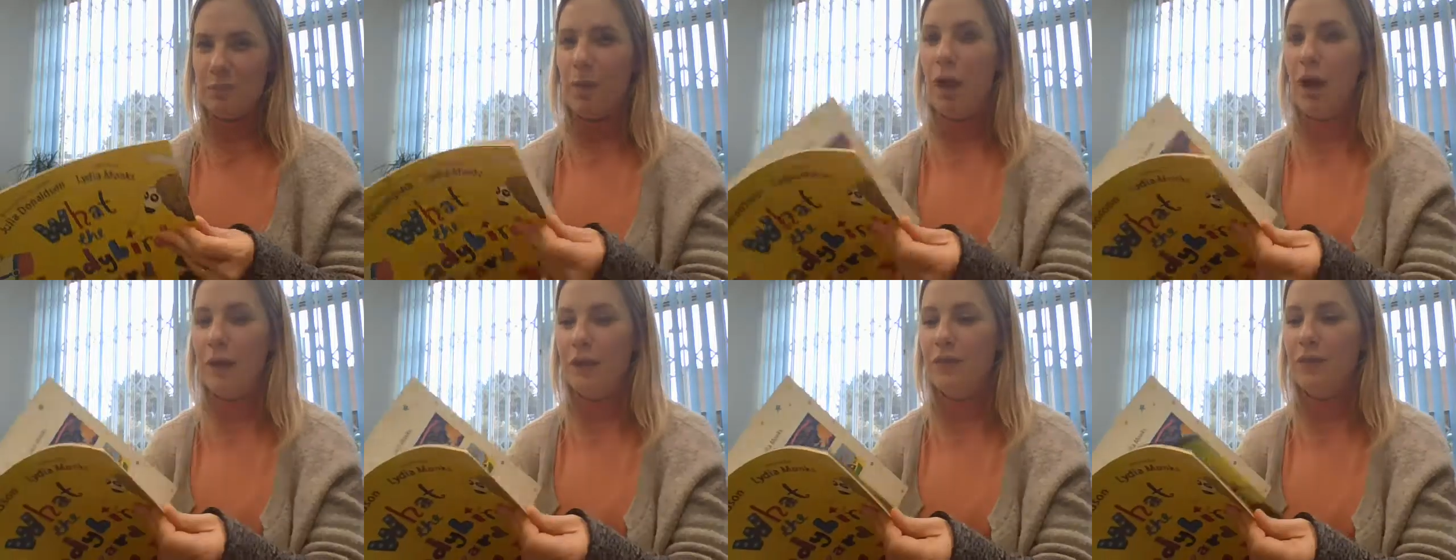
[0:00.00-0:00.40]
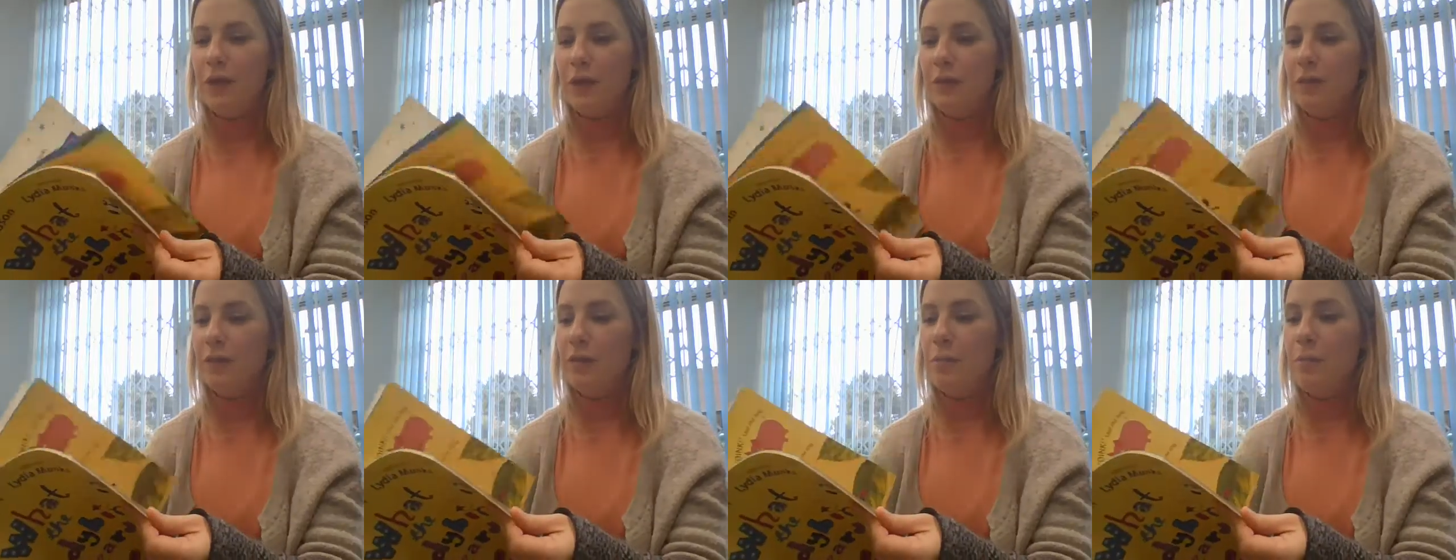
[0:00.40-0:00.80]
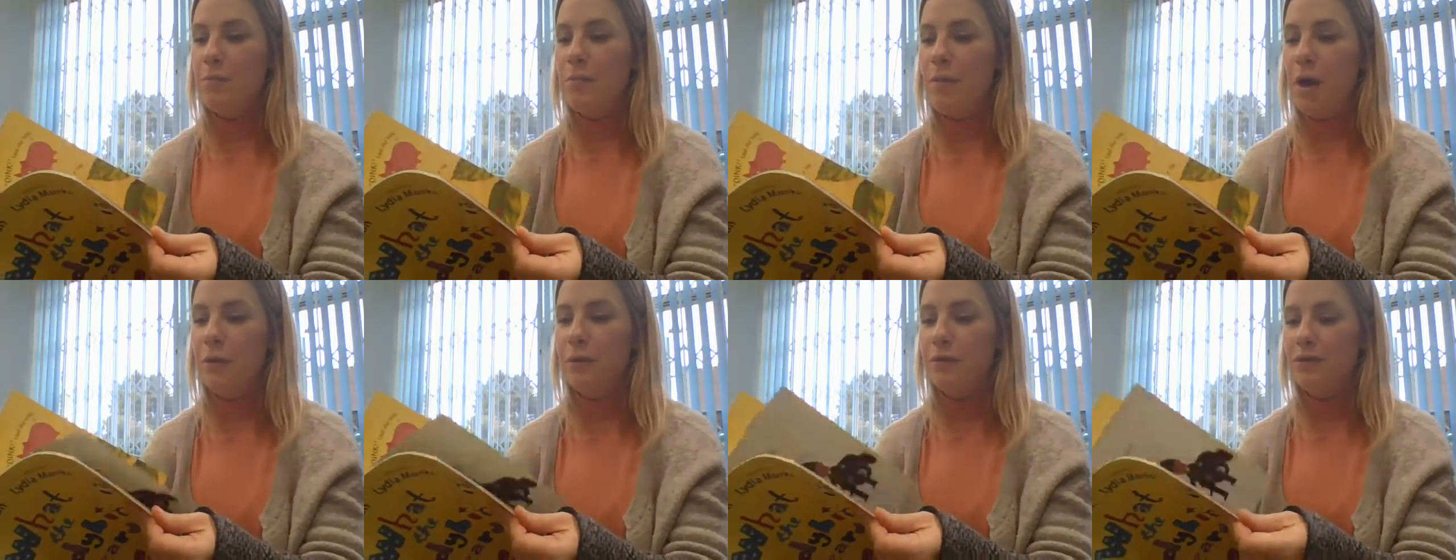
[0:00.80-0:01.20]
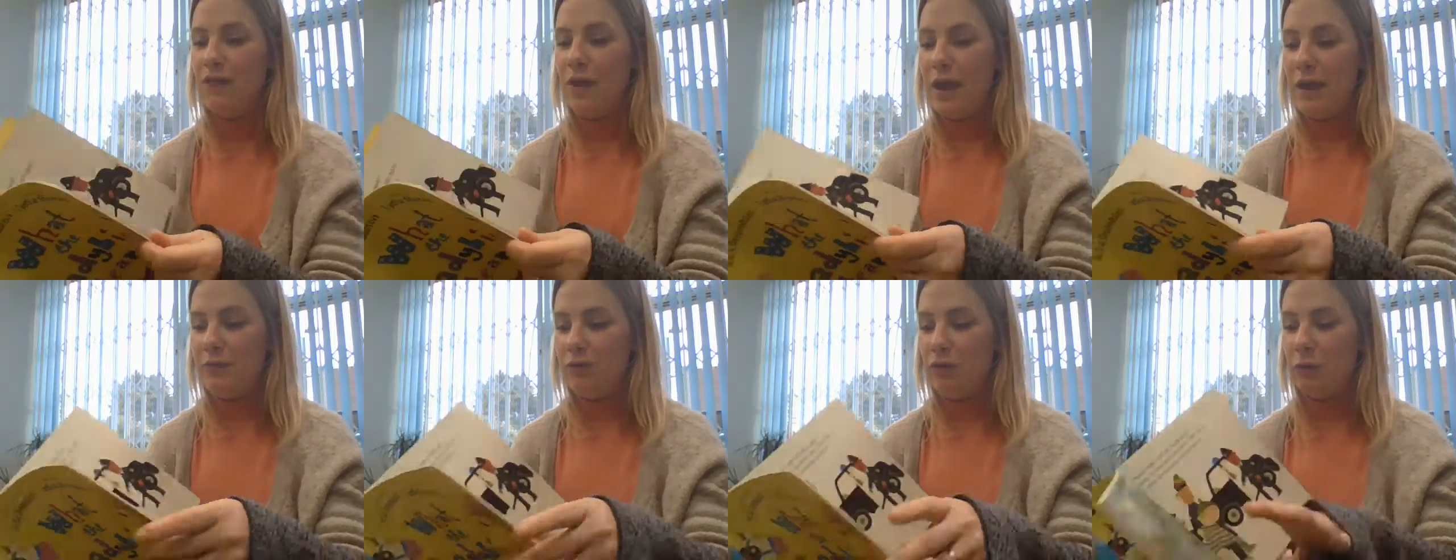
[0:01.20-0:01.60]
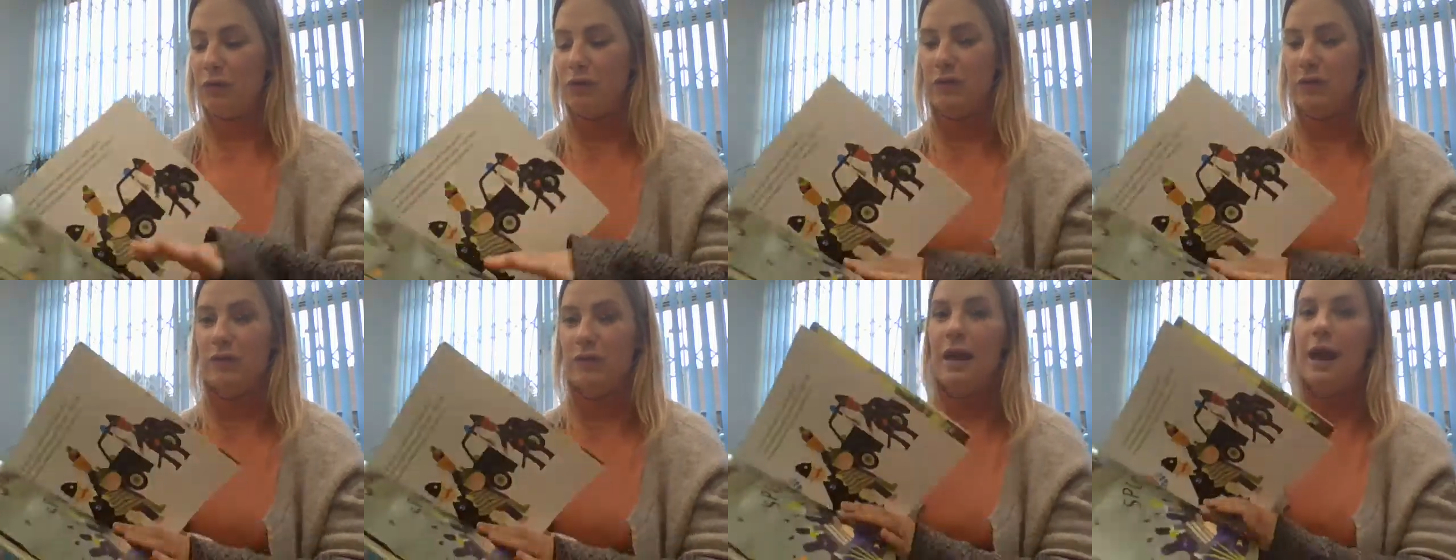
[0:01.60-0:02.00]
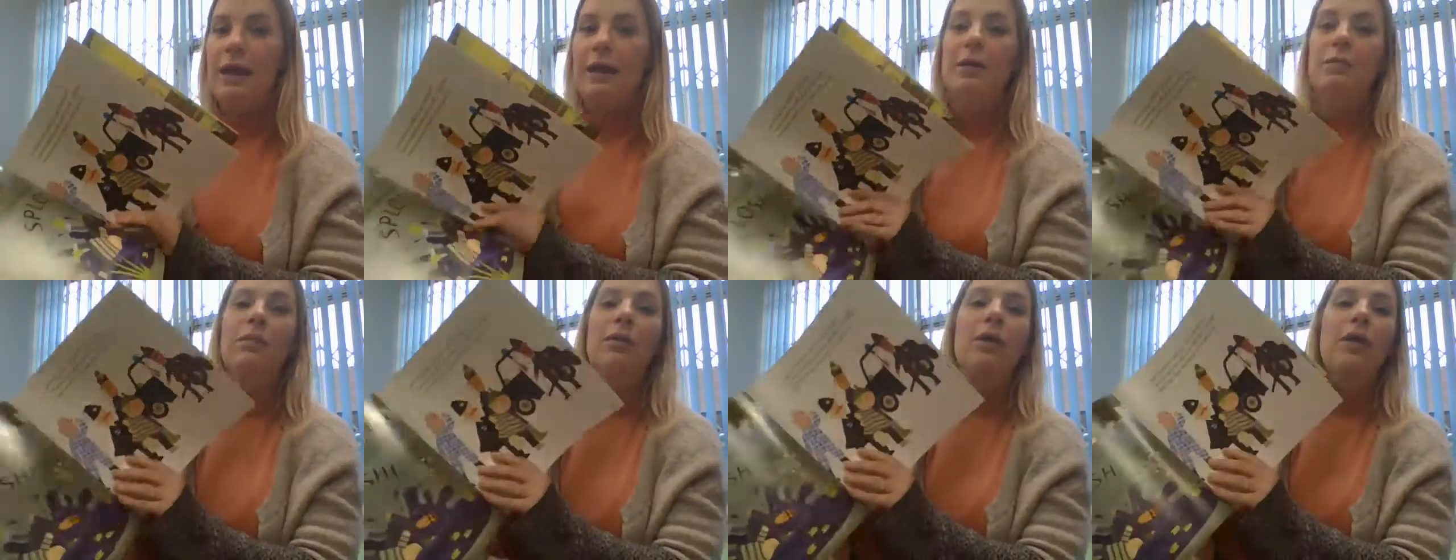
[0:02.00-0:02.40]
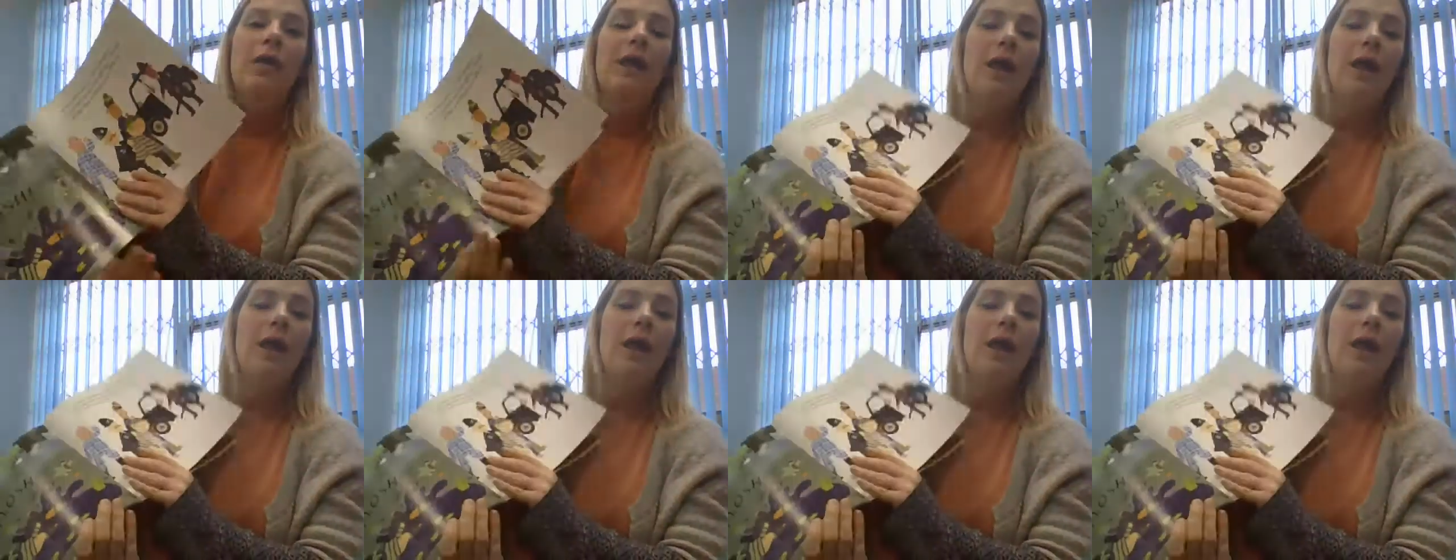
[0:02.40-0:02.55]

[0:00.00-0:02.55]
but I think the most favourite was the same